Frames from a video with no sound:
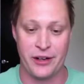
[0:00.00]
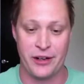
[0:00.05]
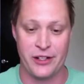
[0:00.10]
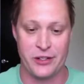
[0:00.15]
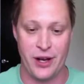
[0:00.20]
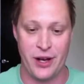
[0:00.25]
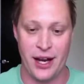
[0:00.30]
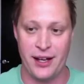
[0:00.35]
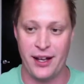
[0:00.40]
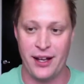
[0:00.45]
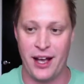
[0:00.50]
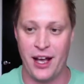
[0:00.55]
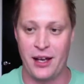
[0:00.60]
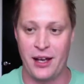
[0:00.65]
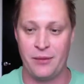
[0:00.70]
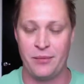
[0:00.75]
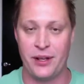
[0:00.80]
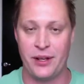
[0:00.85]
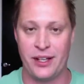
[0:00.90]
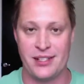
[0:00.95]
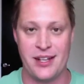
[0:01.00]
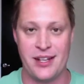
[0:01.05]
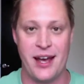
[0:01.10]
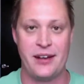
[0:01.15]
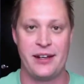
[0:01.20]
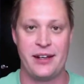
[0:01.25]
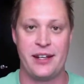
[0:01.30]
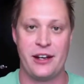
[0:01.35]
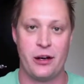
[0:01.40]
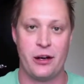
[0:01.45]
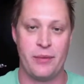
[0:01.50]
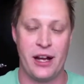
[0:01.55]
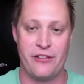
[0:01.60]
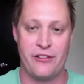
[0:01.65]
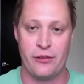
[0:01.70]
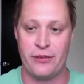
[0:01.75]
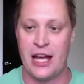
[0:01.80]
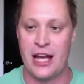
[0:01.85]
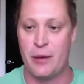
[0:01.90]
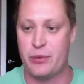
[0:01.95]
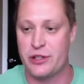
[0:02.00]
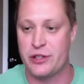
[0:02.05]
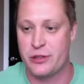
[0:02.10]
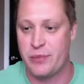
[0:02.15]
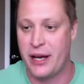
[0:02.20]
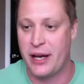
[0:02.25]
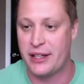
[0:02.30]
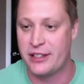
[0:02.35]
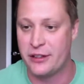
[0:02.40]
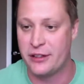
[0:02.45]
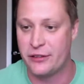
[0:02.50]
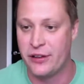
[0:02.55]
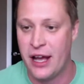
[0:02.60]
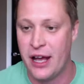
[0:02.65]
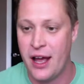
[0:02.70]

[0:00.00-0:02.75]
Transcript: So I'm excited to hear about it from that perspective.